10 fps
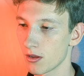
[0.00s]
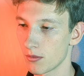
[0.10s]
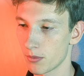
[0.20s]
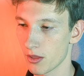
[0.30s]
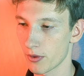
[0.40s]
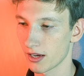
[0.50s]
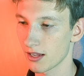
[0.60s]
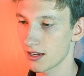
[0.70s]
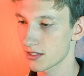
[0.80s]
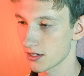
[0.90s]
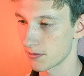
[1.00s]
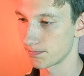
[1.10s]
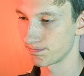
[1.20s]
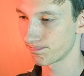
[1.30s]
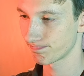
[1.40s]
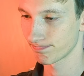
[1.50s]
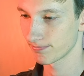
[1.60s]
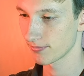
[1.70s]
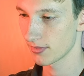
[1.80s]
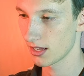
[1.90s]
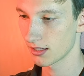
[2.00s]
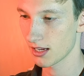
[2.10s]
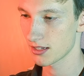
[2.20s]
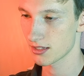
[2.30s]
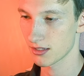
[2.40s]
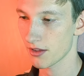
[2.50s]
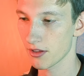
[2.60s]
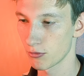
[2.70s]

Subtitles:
By the way, in case nothing